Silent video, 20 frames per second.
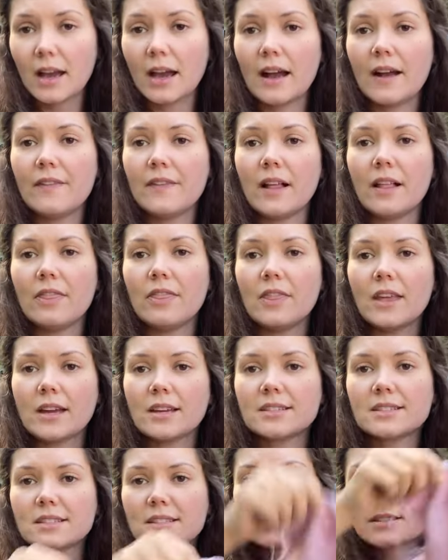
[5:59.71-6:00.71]
And then
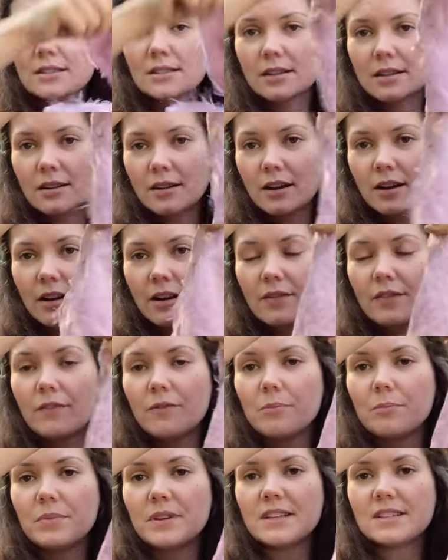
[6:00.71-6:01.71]
this
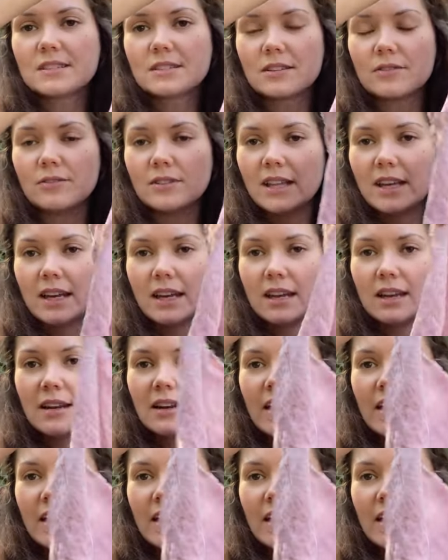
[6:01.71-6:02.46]
piece of linen